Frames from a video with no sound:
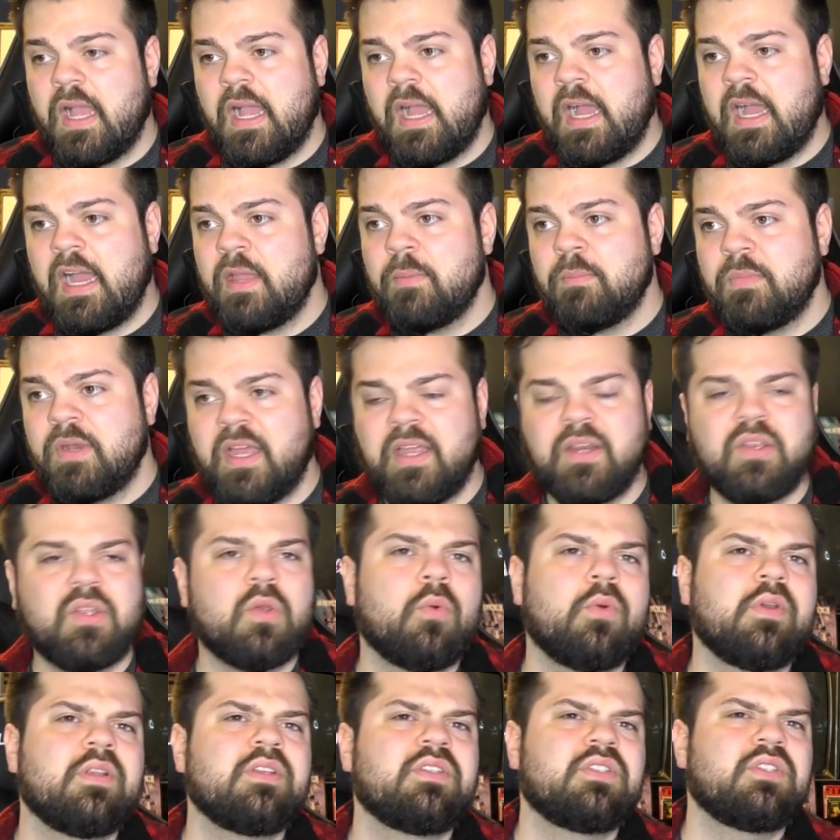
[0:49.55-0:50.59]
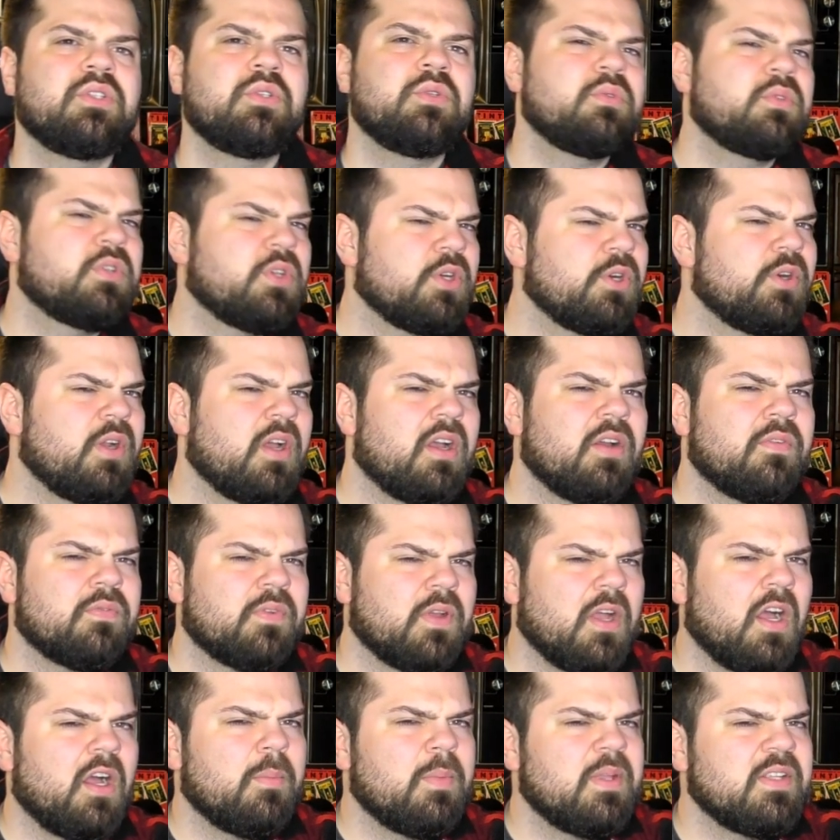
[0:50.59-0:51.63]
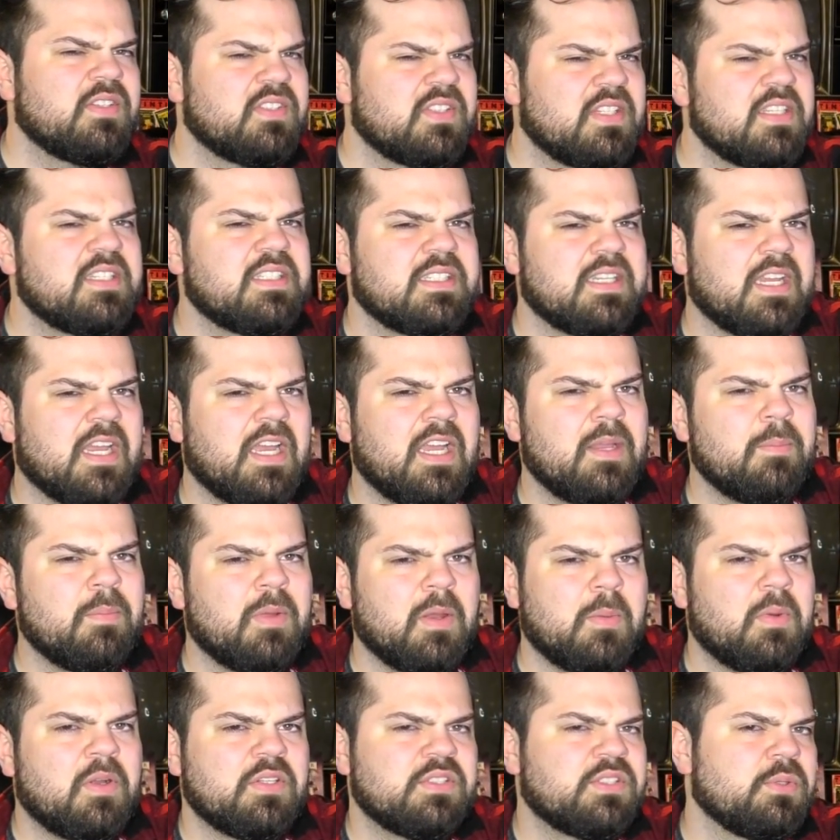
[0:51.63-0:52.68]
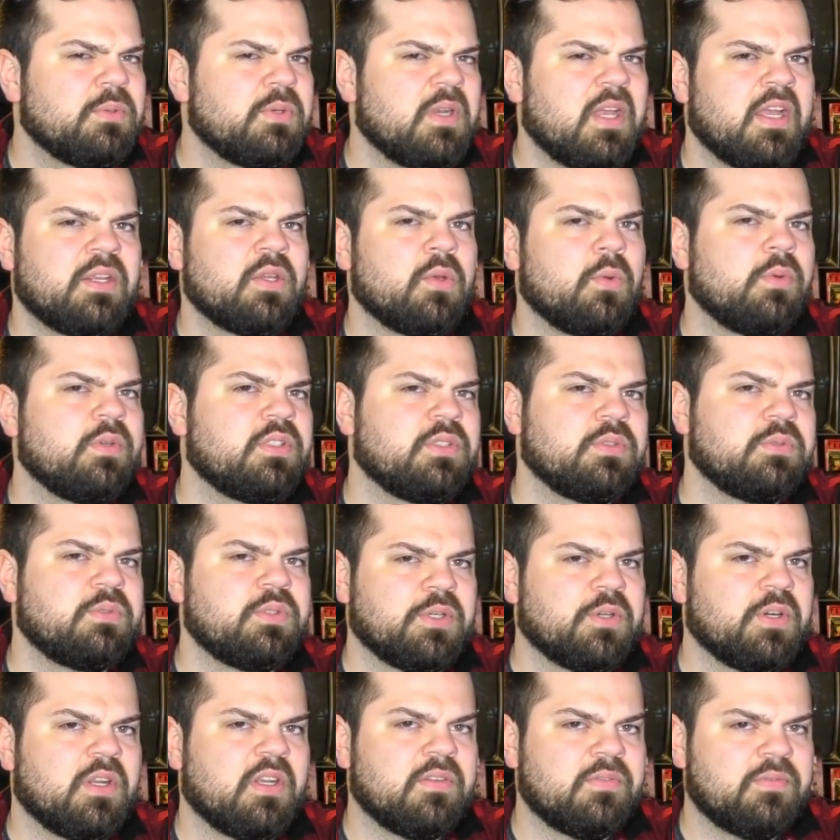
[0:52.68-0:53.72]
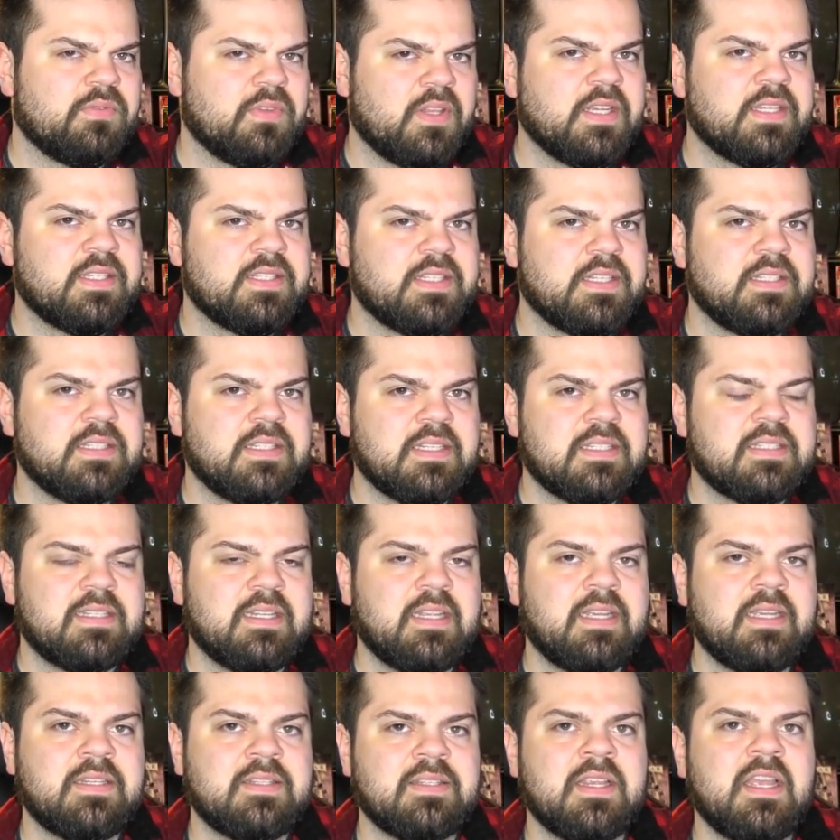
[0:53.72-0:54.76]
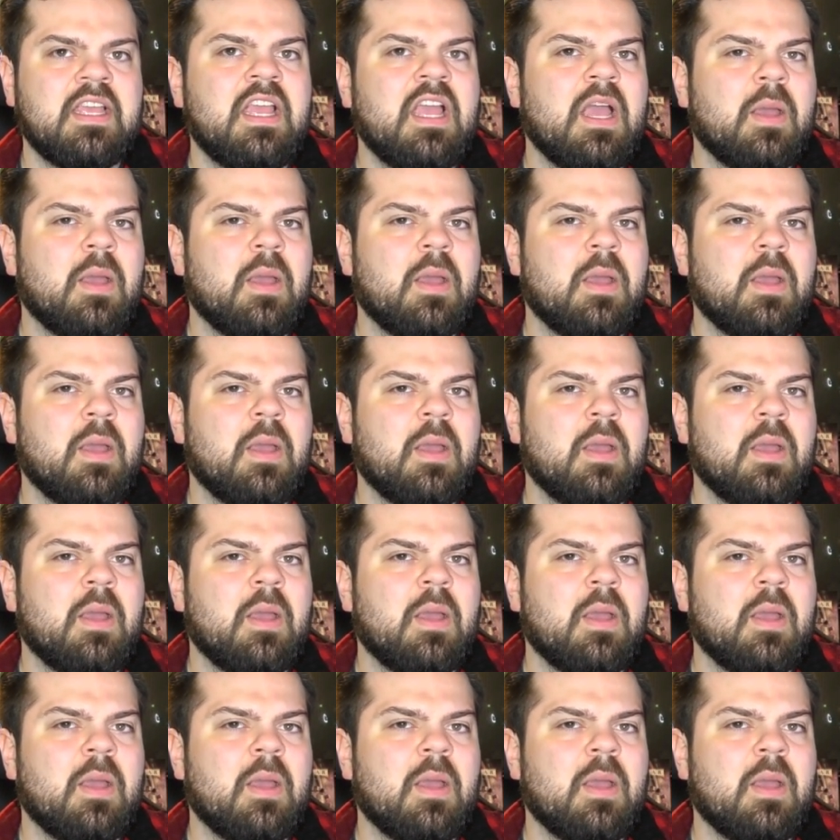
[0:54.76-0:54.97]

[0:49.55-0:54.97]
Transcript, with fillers: I am not going to turn off comments this time. I'm also not going to turn off likes and dislikes.